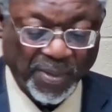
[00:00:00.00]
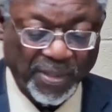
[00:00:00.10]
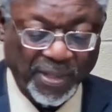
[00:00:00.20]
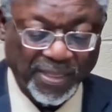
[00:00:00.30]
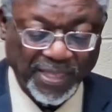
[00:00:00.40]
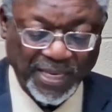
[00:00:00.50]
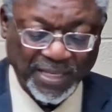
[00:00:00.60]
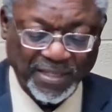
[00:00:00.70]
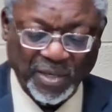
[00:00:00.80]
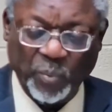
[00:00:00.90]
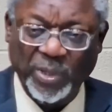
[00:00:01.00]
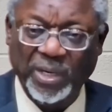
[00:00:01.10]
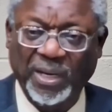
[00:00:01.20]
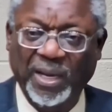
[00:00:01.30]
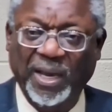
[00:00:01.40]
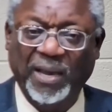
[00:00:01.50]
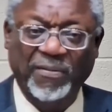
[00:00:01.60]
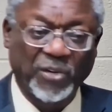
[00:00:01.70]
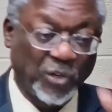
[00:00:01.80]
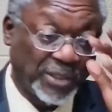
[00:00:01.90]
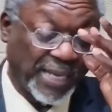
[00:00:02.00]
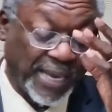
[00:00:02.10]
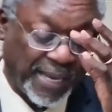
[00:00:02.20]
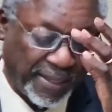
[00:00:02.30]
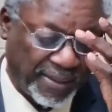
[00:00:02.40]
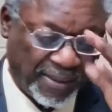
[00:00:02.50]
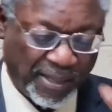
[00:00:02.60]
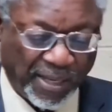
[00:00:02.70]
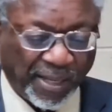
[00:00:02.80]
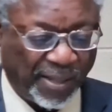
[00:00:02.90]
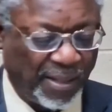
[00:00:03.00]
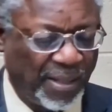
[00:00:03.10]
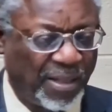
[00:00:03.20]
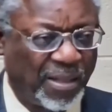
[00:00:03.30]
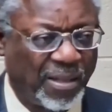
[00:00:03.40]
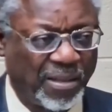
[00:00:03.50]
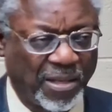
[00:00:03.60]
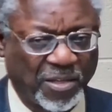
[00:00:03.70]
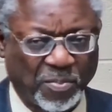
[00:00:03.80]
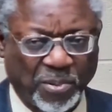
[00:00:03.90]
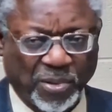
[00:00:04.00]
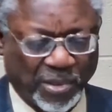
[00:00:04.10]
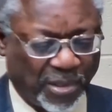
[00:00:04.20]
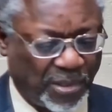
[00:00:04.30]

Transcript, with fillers: the things that we have looked at in this book